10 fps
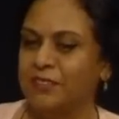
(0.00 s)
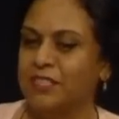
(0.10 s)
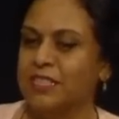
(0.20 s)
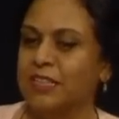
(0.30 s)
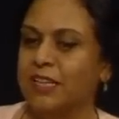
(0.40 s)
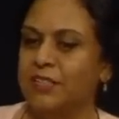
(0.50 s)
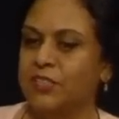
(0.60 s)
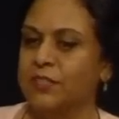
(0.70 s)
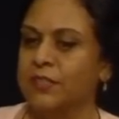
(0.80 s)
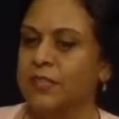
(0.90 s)

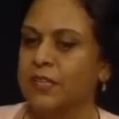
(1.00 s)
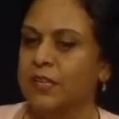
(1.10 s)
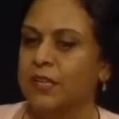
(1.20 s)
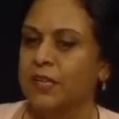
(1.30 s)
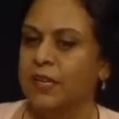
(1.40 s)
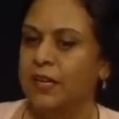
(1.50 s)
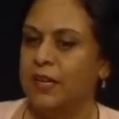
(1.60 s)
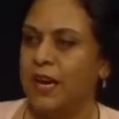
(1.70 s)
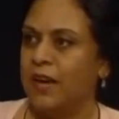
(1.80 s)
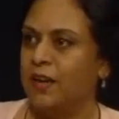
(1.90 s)
Distillation.
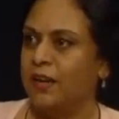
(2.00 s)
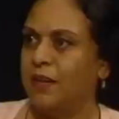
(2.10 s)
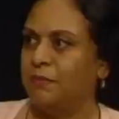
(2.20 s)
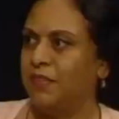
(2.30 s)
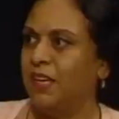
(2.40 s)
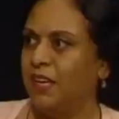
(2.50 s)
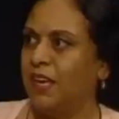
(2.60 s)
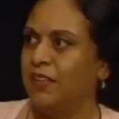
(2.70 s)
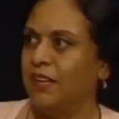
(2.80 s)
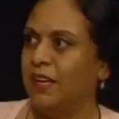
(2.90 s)
And I'm
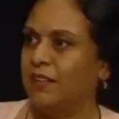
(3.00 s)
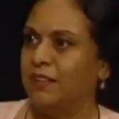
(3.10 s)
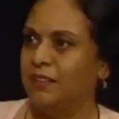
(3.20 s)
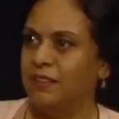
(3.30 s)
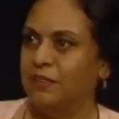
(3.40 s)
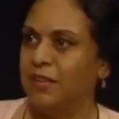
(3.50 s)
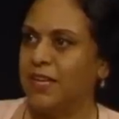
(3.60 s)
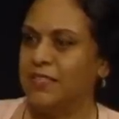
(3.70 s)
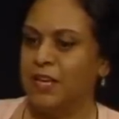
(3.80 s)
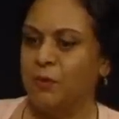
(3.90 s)
thinking that,
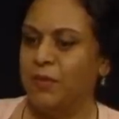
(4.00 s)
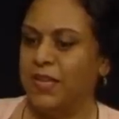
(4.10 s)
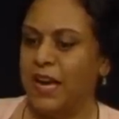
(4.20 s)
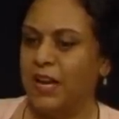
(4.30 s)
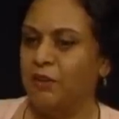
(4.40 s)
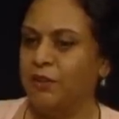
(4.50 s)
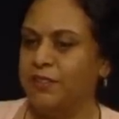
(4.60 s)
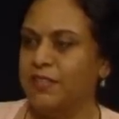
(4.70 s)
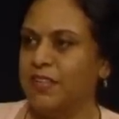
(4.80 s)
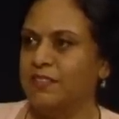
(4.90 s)
that's how when they had all
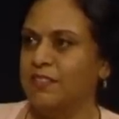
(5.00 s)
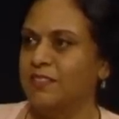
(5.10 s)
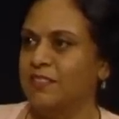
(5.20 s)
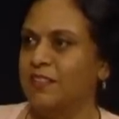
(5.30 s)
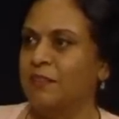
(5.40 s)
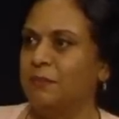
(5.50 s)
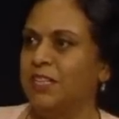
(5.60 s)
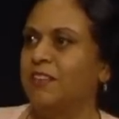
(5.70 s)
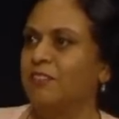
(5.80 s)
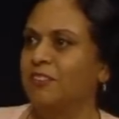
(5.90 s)
this excess
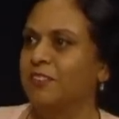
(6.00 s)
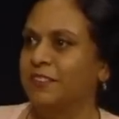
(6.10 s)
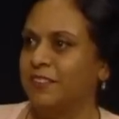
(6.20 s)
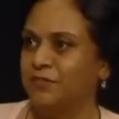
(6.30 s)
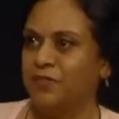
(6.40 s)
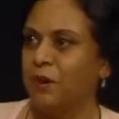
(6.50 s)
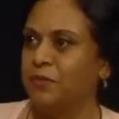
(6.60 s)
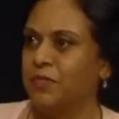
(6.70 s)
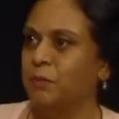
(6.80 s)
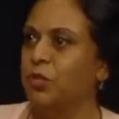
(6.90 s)
material, they
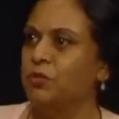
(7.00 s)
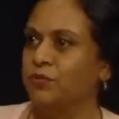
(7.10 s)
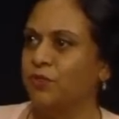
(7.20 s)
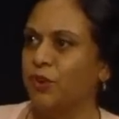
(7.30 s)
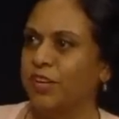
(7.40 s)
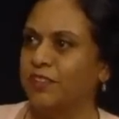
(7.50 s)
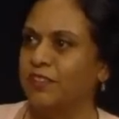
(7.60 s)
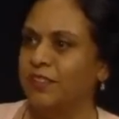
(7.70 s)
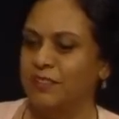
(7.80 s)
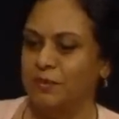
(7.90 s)
found some use for it
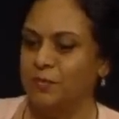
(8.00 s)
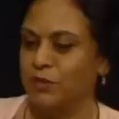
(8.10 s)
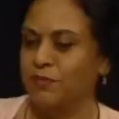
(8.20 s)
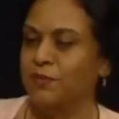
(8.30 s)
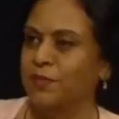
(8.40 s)
in terms of